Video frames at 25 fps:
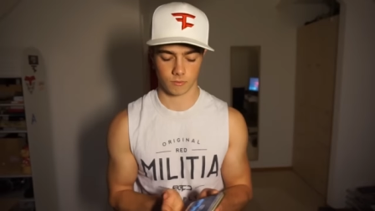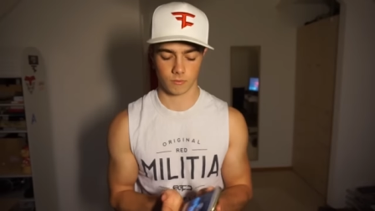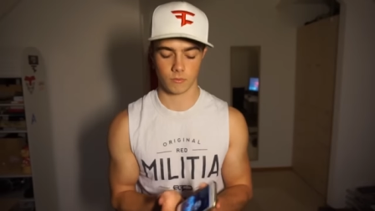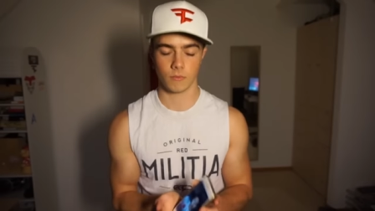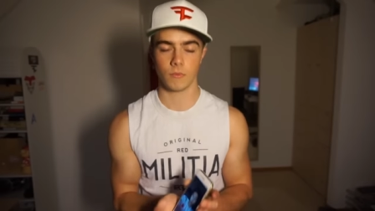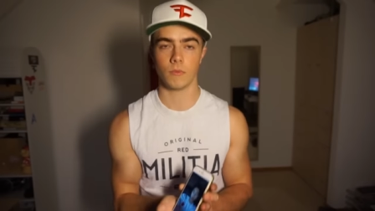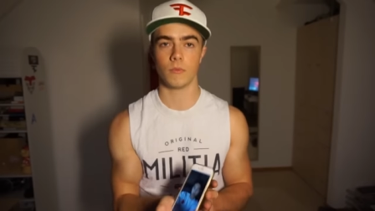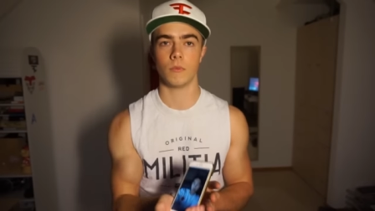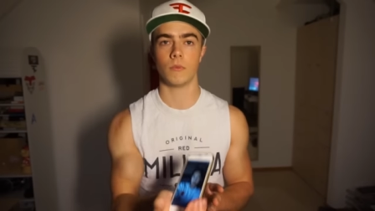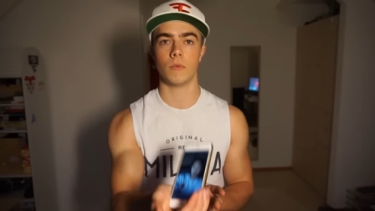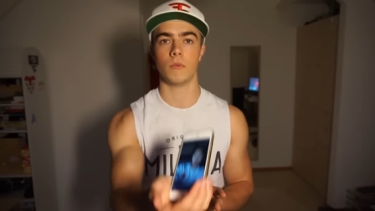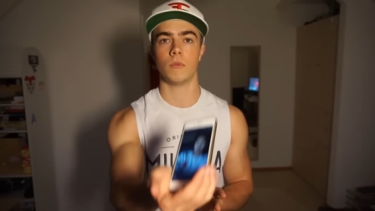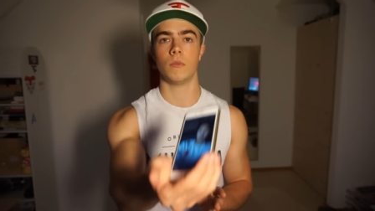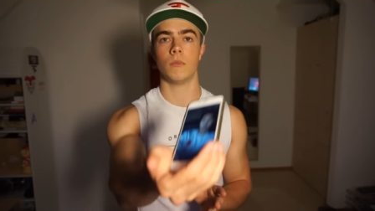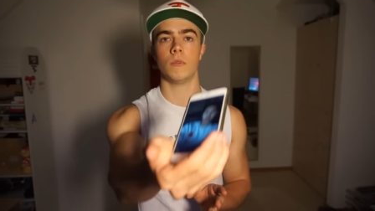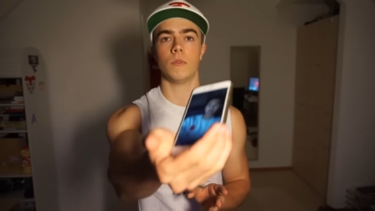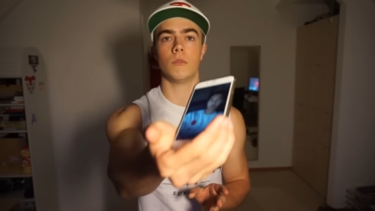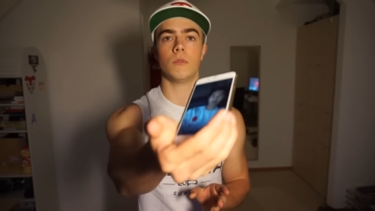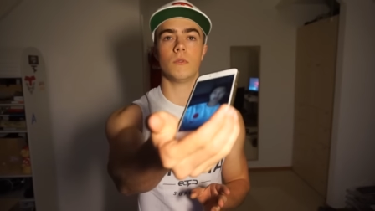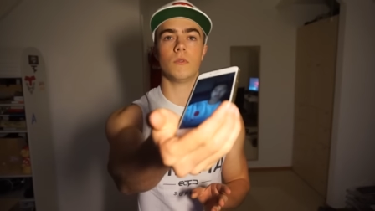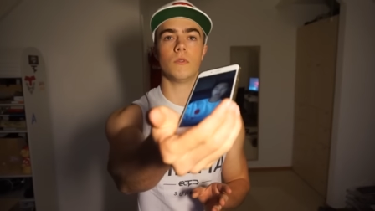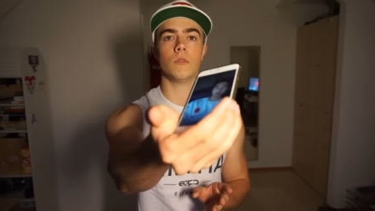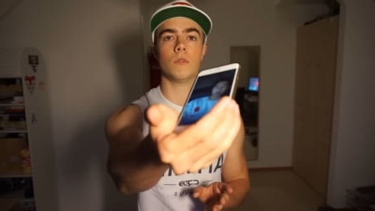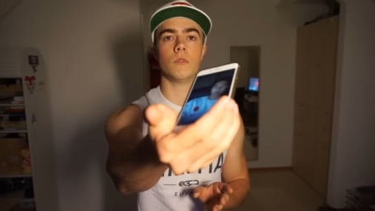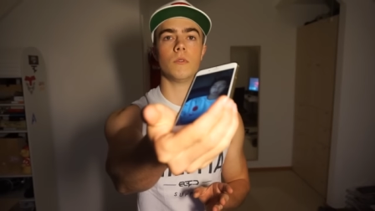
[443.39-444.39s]
What do you
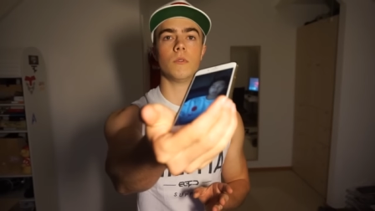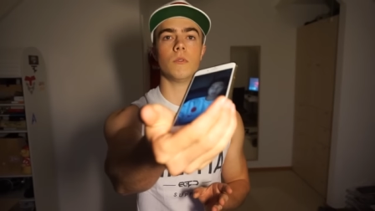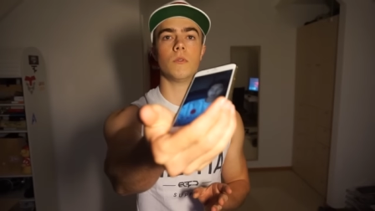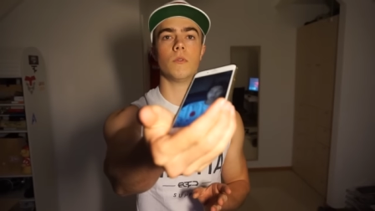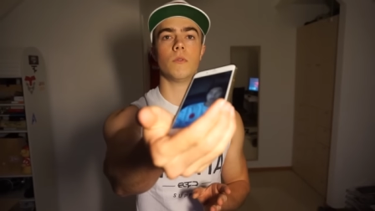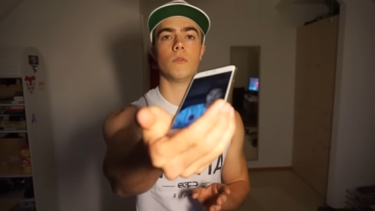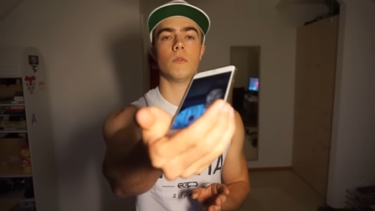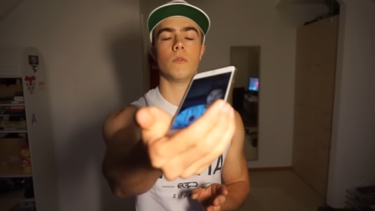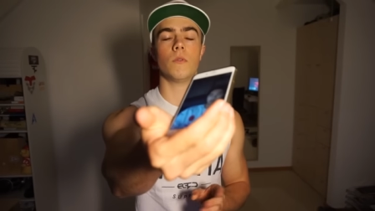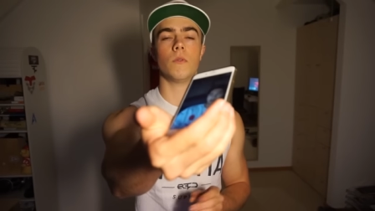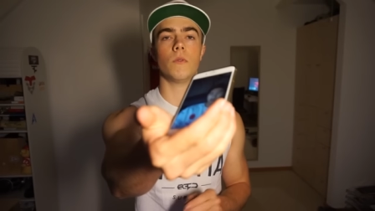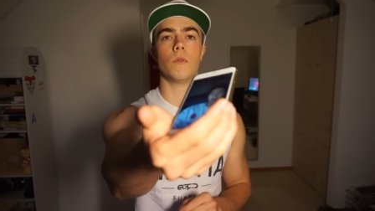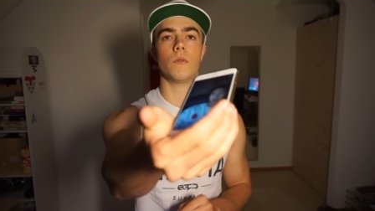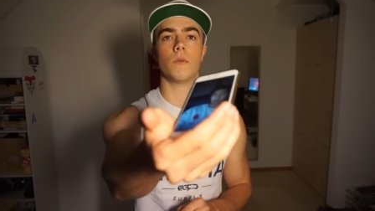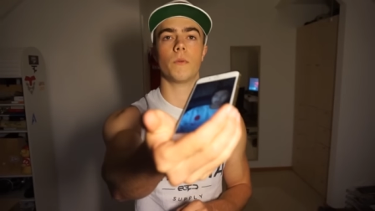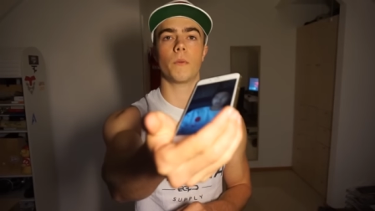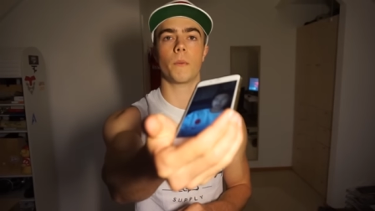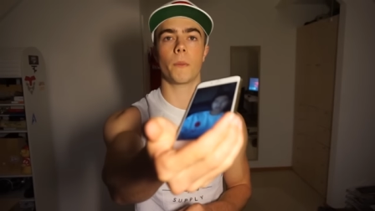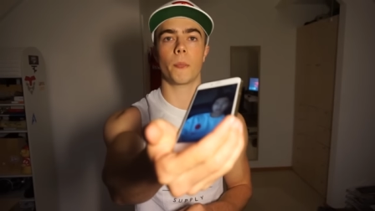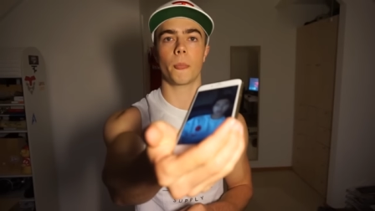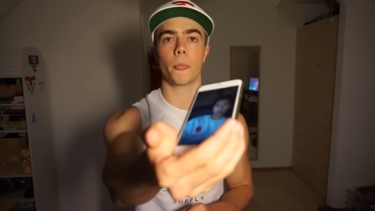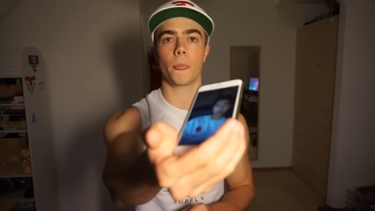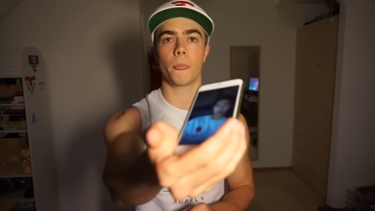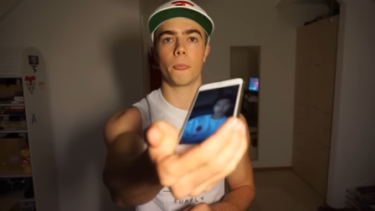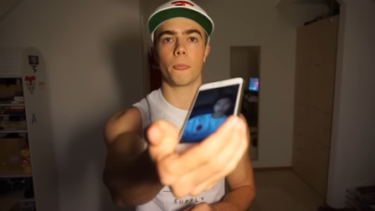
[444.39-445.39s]
prefer,
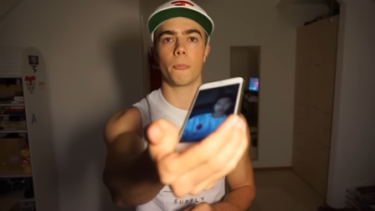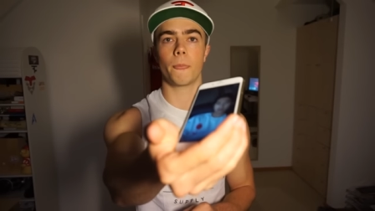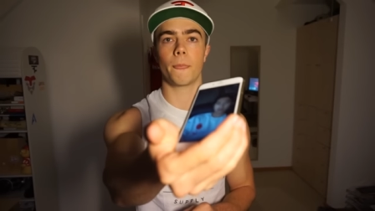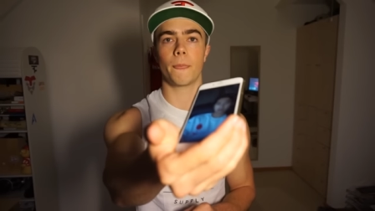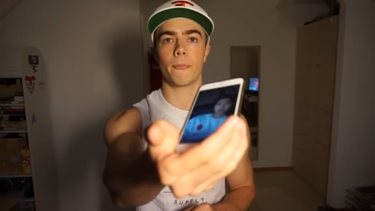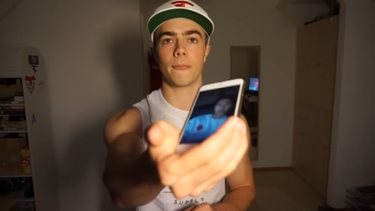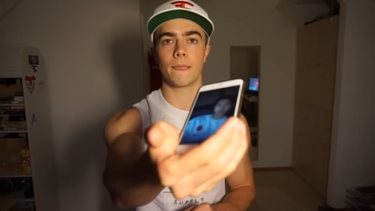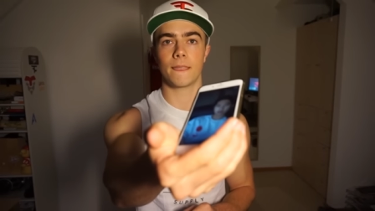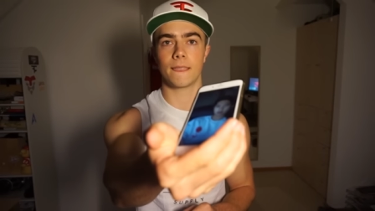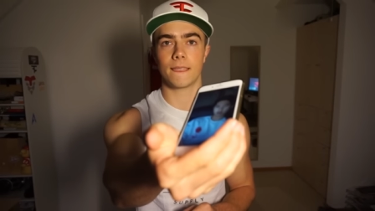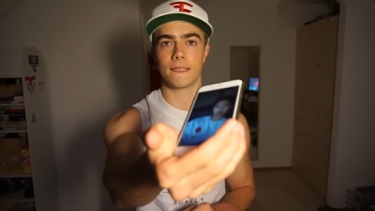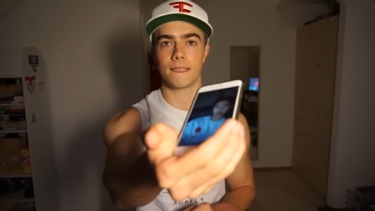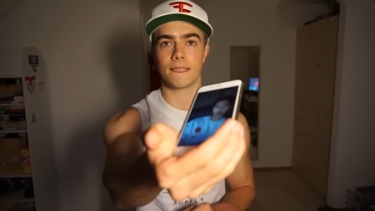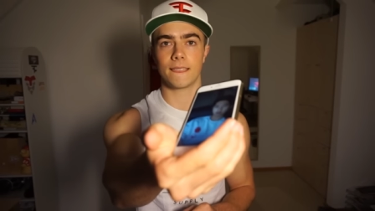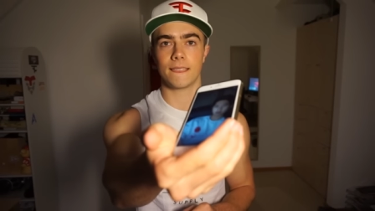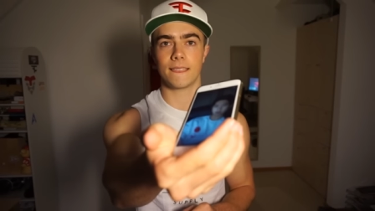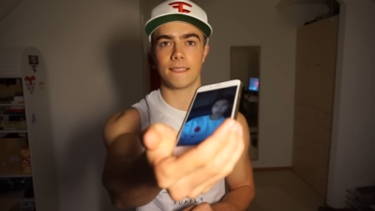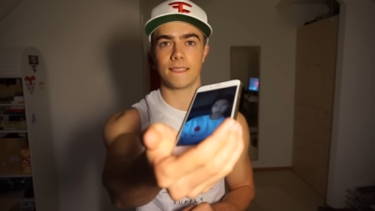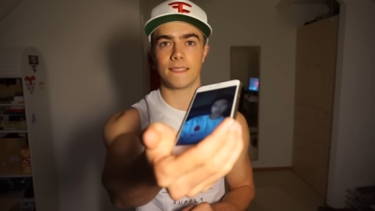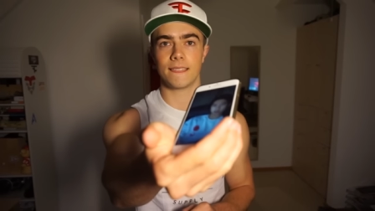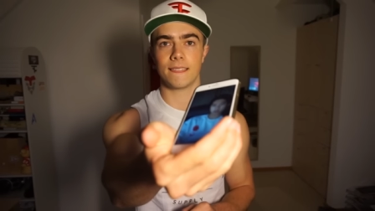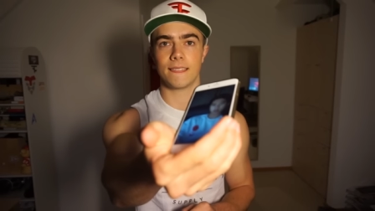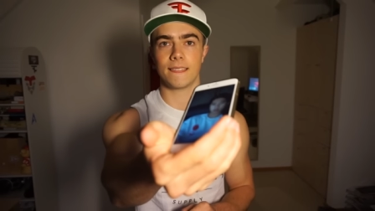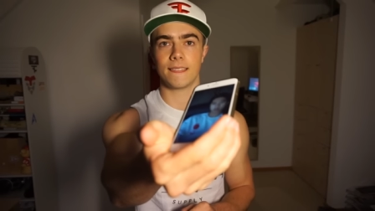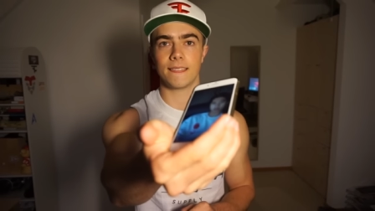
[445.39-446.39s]
lifting weights or
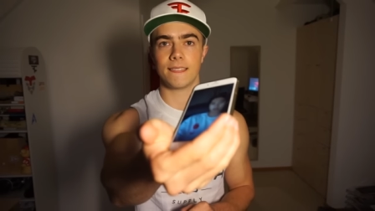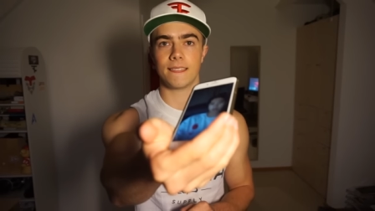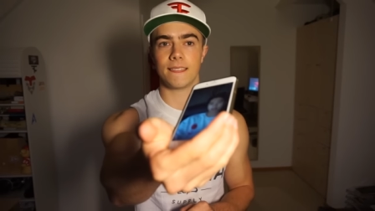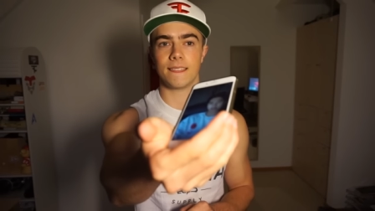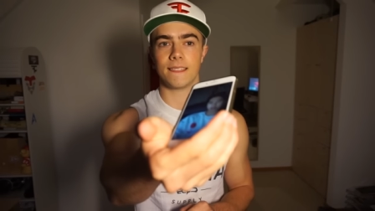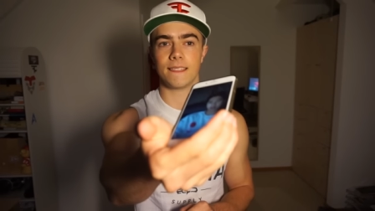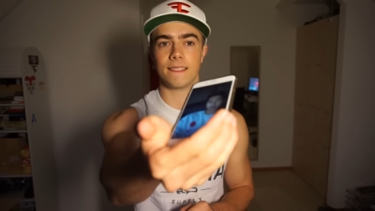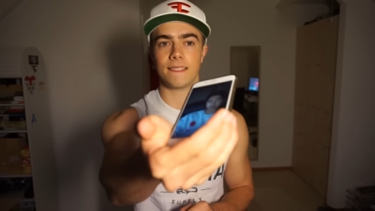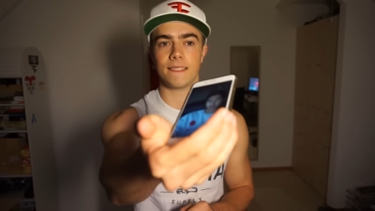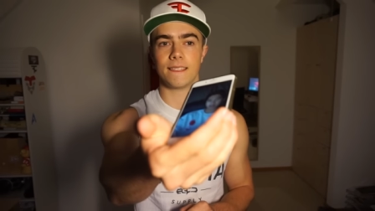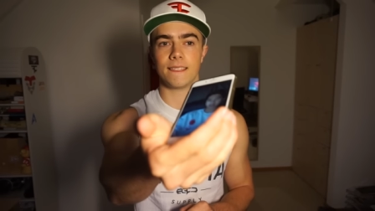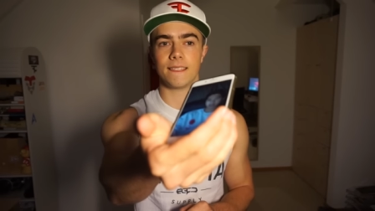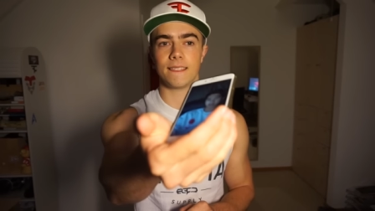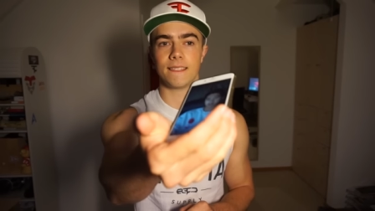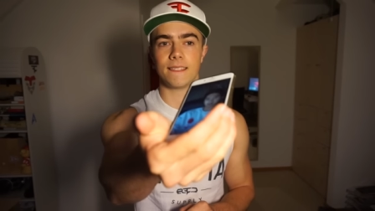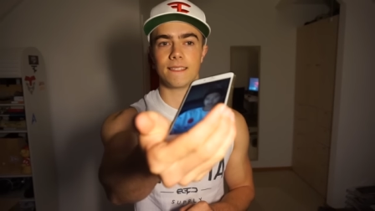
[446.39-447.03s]
body weight training?